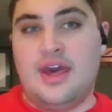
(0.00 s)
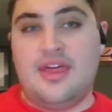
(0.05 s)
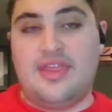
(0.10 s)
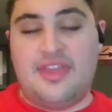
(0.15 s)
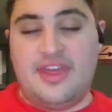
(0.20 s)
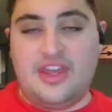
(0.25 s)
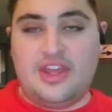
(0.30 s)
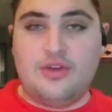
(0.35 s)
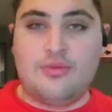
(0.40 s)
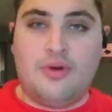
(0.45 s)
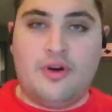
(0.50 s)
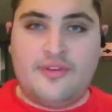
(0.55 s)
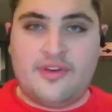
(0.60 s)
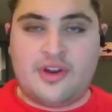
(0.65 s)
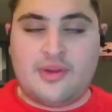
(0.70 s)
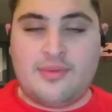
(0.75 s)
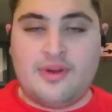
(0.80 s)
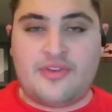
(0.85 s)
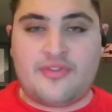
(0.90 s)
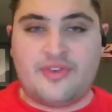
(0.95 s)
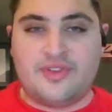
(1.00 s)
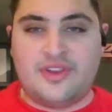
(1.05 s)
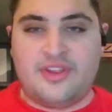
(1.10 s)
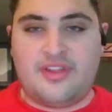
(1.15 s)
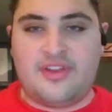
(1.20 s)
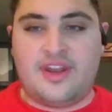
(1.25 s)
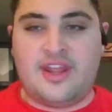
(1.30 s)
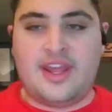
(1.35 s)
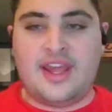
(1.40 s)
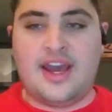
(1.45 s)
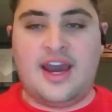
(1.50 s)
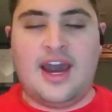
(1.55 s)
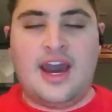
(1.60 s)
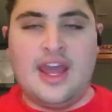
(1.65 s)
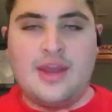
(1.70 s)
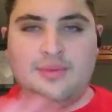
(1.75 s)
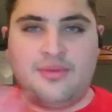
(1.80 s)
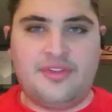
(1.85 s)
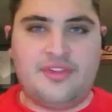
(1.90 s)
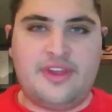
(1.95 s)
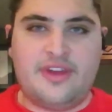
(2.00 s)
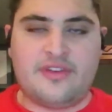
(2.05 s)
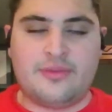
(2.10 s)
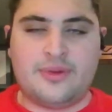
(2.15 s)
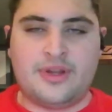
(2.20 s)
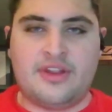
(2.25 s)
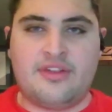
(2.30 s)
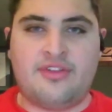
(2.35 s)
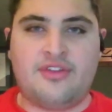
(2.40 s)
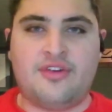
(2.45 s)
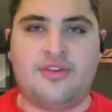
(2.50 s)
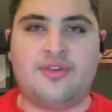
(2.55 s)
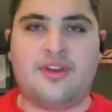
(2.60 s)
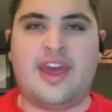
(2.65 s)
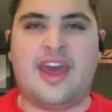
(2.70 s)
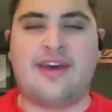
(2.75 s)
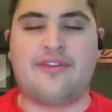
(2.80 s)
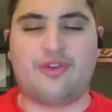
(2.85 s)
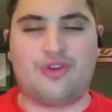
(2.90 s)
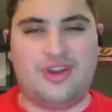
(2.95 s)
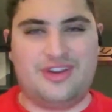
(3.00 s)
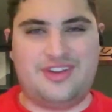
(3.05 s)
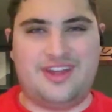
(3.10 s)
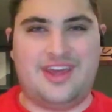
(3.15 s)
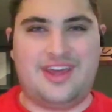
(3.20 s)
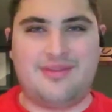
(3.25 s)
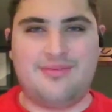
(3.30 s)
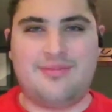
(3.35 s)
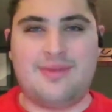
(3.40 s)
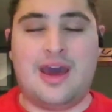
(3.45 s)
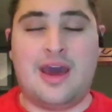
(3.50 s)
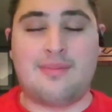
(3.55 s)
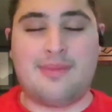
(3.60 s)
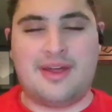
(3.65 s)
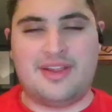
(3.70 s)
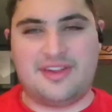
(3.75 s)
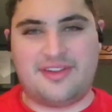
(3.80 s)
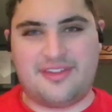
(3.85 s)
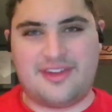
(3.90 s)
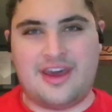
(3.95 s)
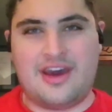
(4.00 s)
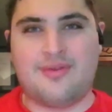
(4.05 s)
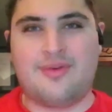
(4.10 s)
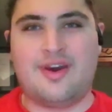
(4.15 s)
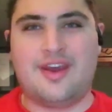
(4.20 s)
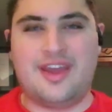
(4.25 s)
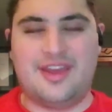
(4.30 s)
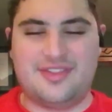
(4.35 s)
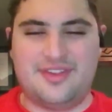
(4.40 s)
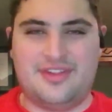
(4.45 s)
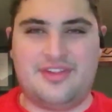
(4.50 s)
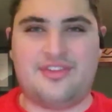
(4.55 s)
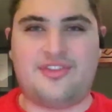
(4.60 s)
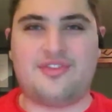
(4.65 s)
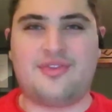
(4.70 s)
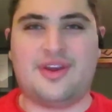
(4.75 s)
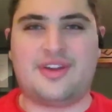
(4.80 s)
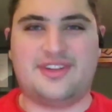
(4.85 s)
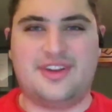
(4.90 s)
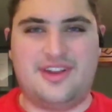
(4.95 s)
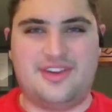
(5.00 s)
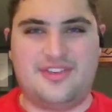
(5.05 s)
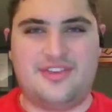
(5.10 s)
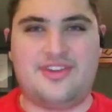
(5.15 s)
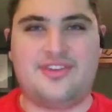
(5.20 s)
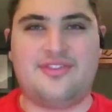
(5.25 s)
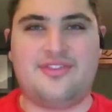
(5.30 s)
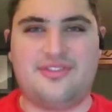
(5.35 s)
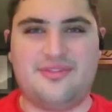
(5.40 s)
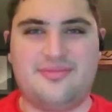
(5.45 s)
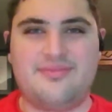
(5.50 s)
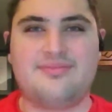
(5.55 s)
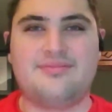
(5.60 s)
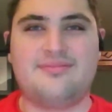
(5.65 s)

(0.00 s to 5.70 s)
Thank you all very much for listening. I will see everybody soon. Have a great day. I'm Alex Kawa, and this is Direct Initiative.